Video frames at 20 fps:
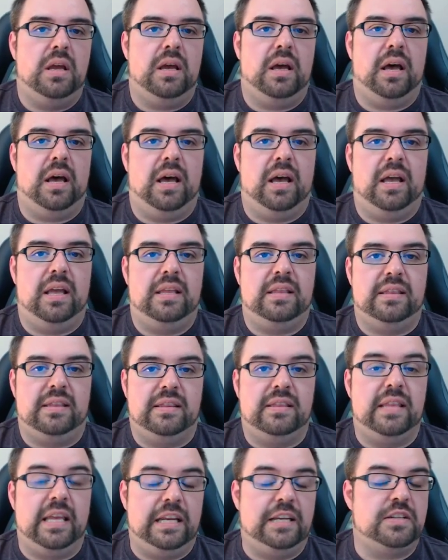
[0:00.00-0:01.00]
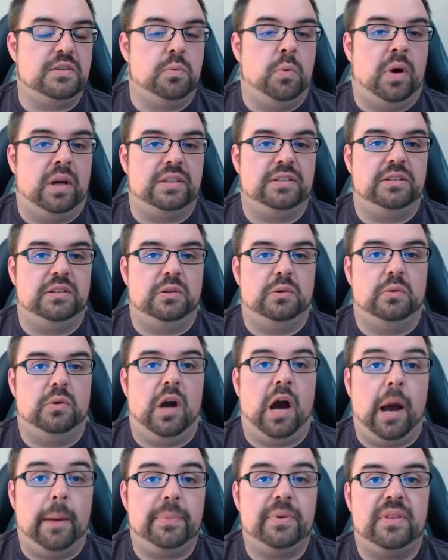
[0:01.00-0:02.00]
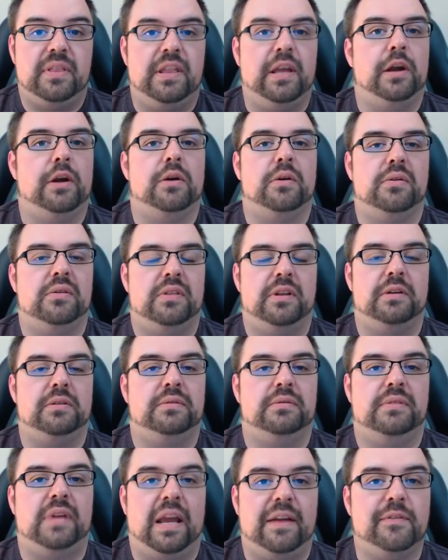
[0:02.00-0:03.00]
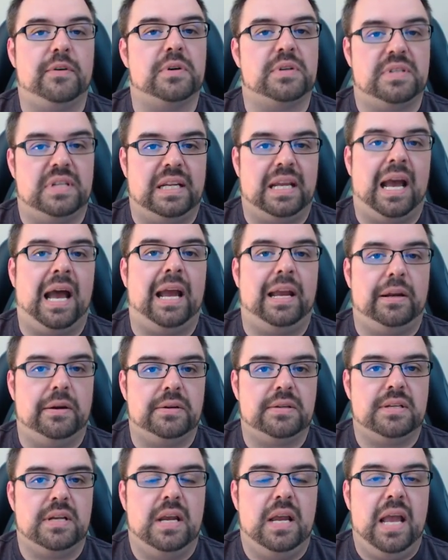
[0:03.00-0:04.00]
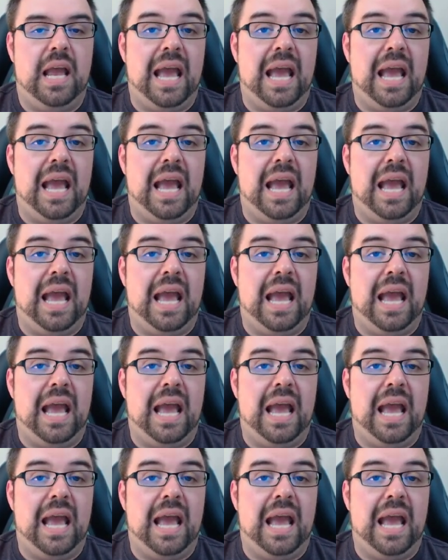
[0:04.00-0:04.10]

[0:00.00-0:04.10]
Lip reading: they just want to up their diversity hires.